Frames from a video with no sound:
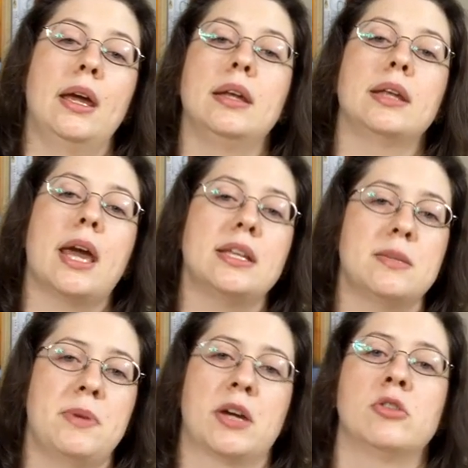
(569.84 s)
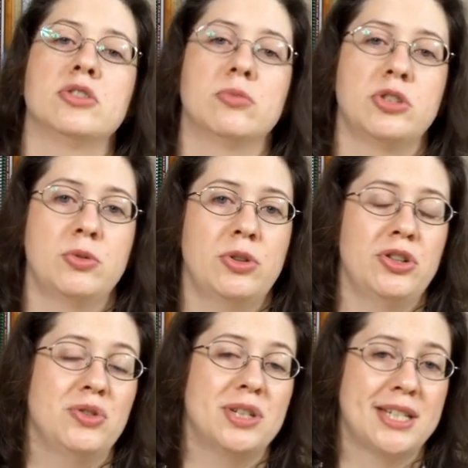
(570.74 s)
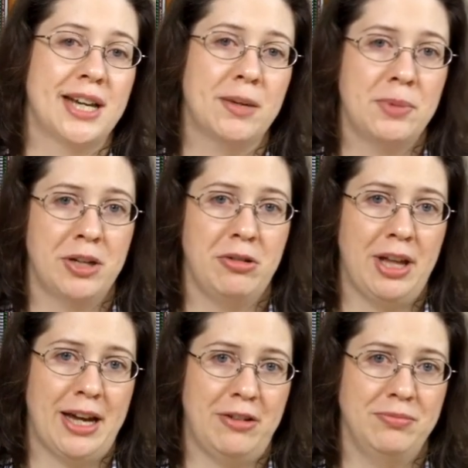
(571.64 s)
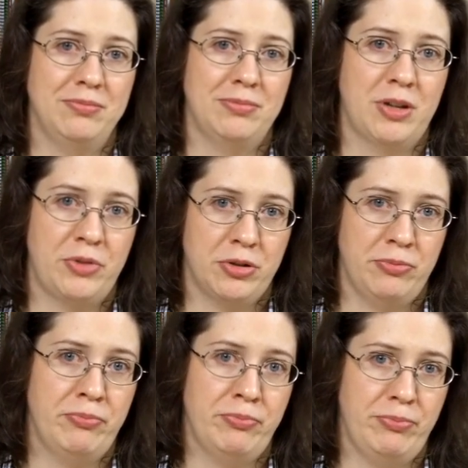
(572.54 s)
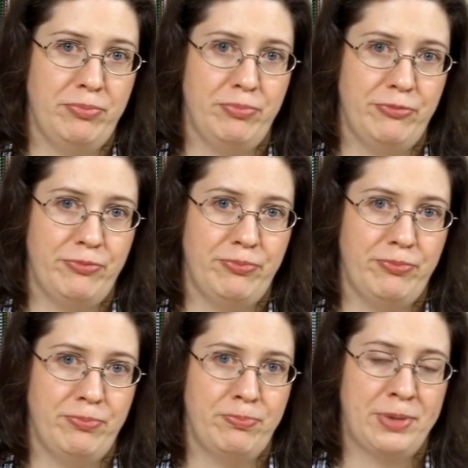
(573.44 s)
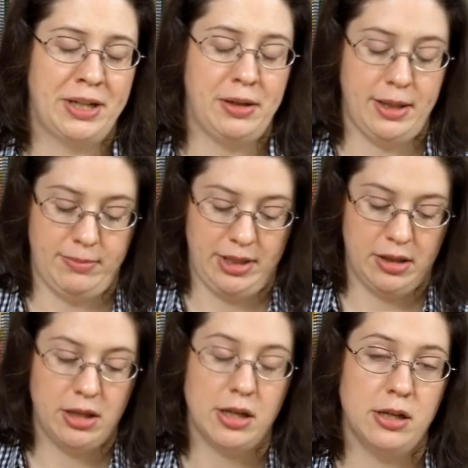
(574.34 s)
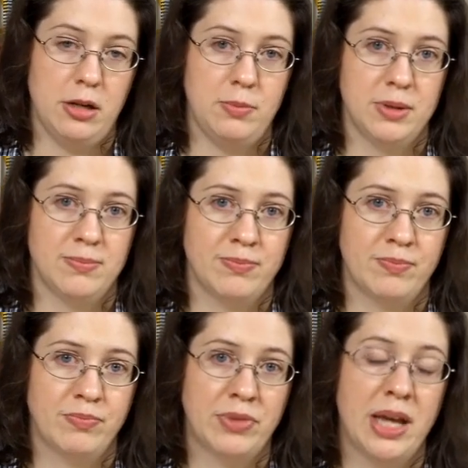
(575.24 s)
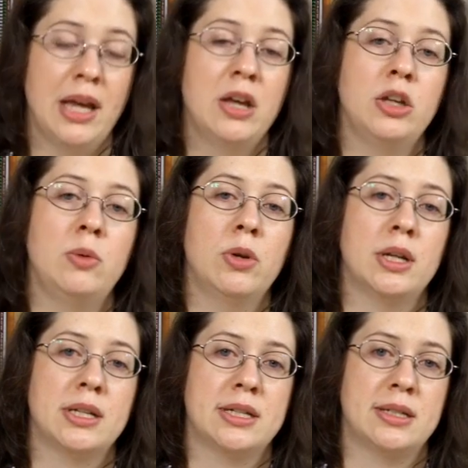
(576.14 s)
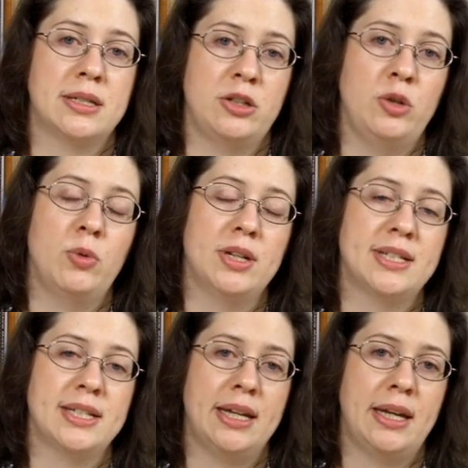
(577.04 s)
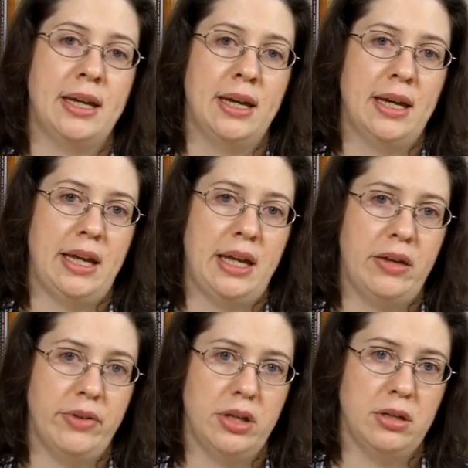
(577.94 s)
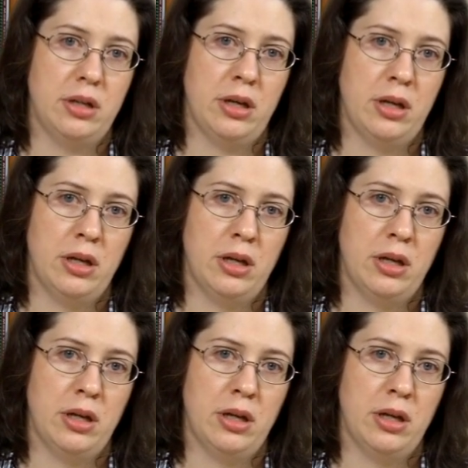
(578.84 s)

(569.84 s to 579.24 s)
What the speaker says: In the case of pickles, what you want to do is take a pickle out of your Pickl-It and cut it open. You want to see even